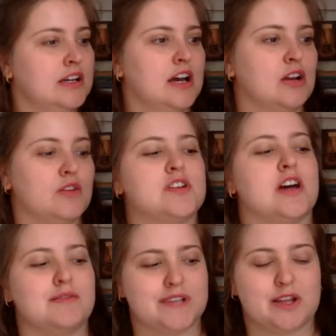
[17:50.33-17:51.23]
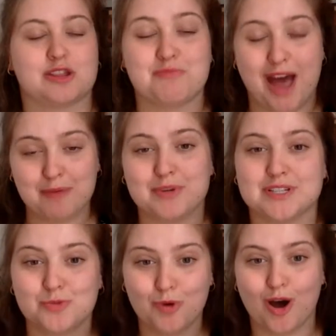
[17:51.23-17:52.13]
a lot of the times like the map is
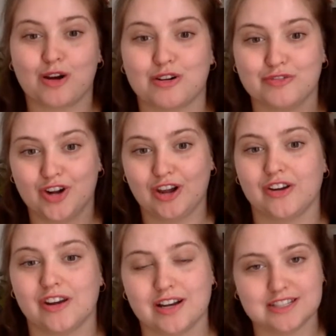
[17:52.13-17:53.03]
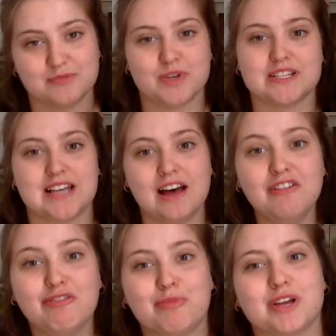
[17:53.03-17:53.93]
the marker of colonialism
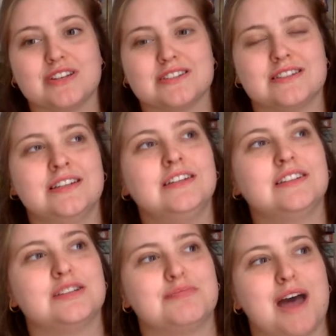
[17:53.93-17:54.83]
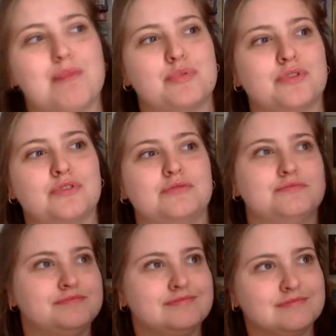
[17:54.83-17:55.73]
itself, because the map
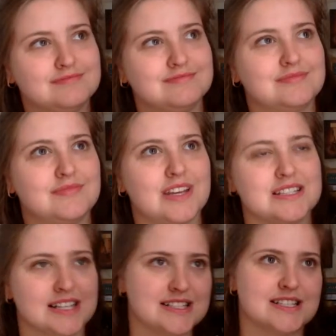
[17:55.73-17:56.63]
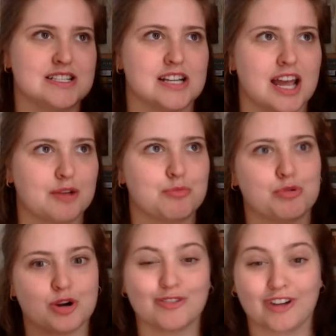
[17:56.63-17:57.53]
existed to like
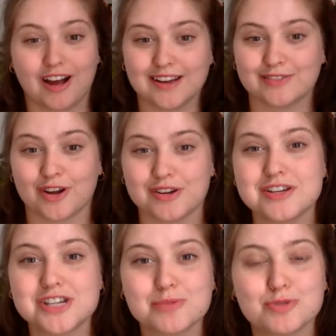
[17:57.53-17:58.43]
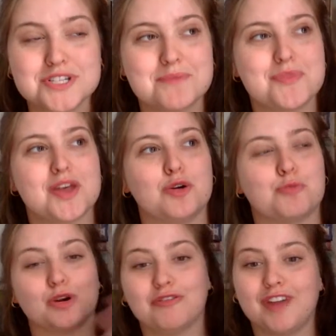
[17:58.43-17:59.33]
prove a kind of ownership or something, or
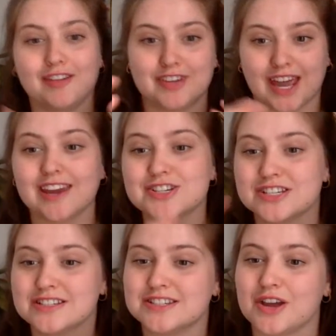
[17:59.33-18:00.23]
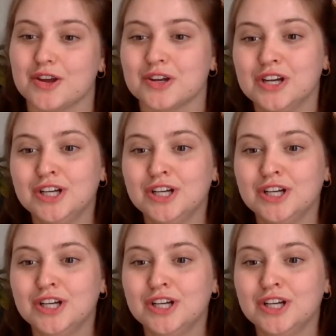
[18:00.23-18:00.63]
prove navigation. So